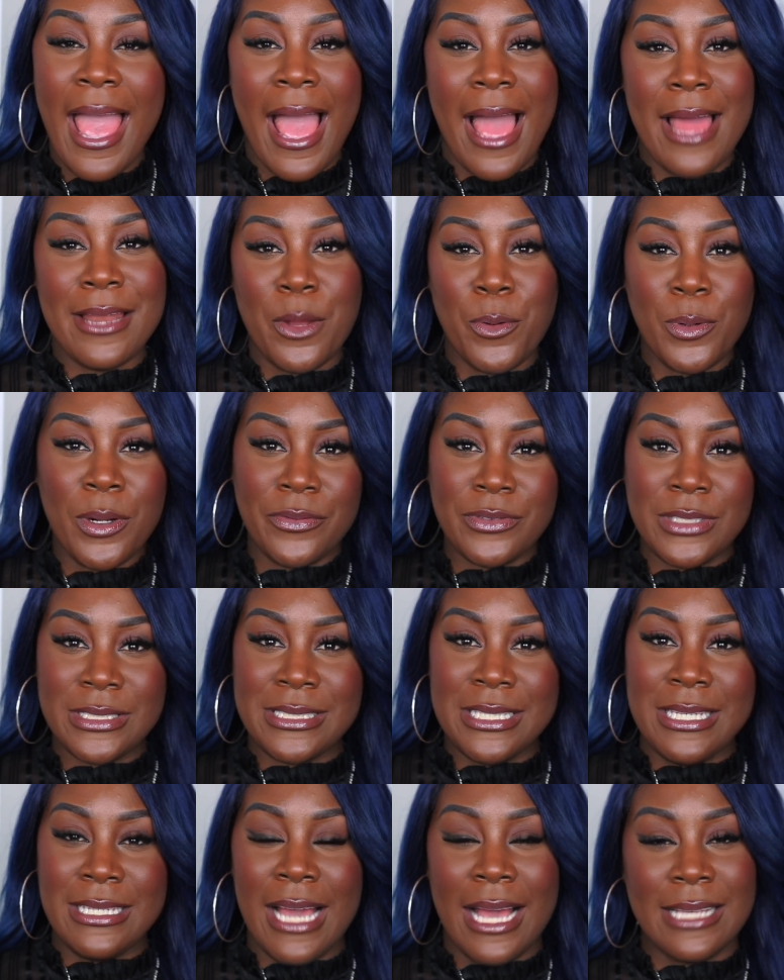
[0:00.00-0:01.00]
and I would love to
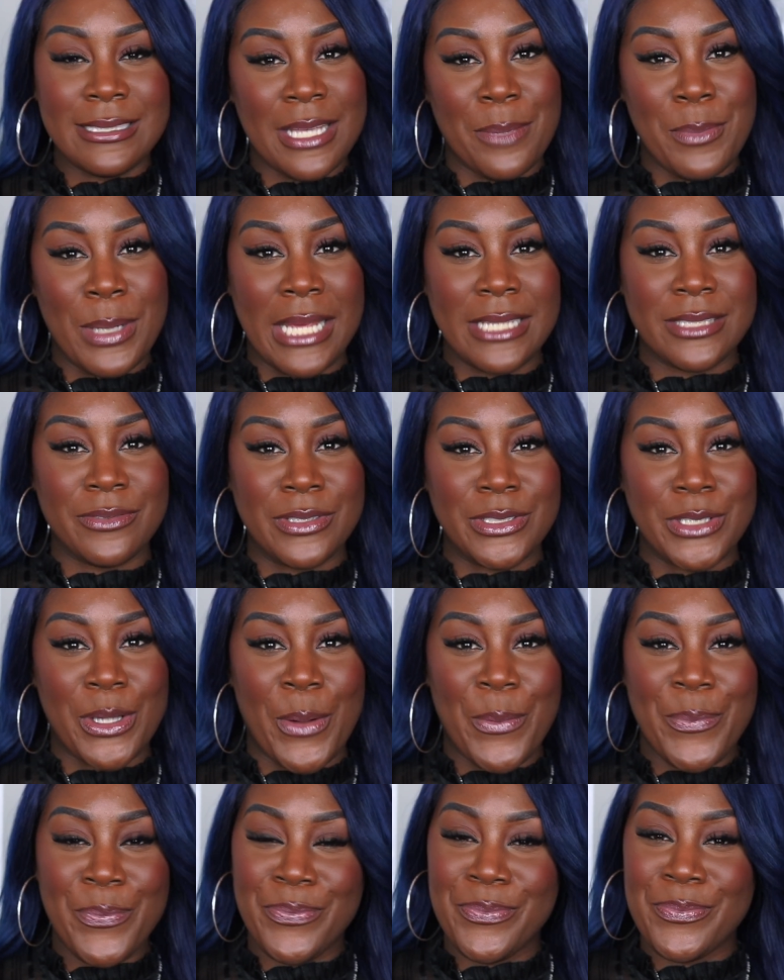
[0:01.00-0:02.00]
see you guys in my next
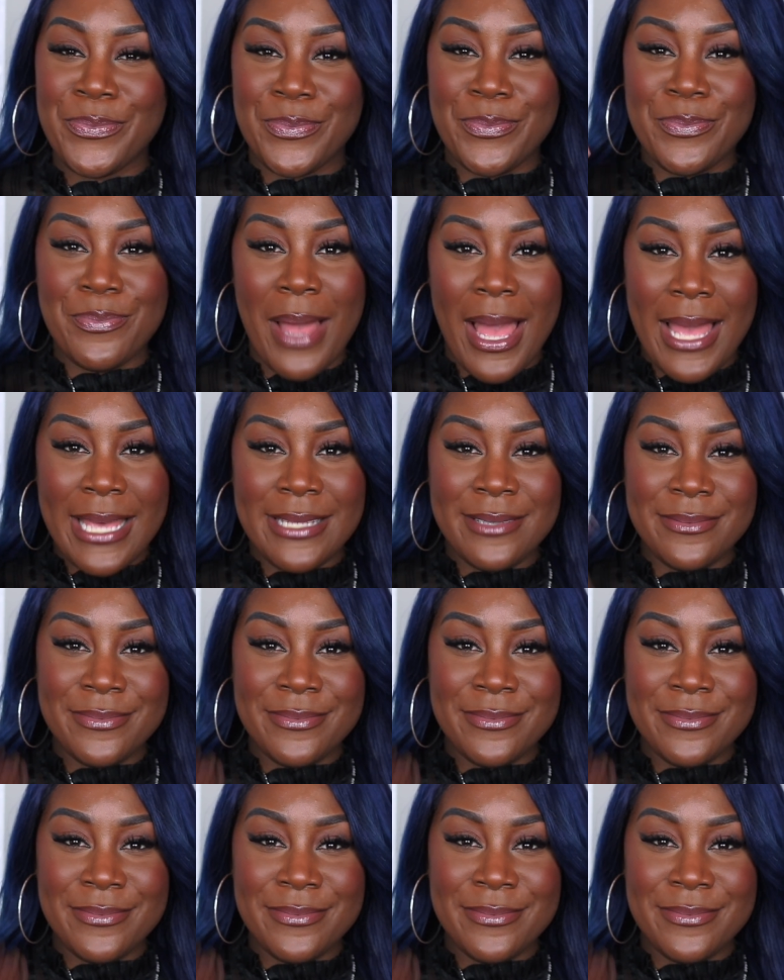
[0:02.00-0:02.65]
video. Bye.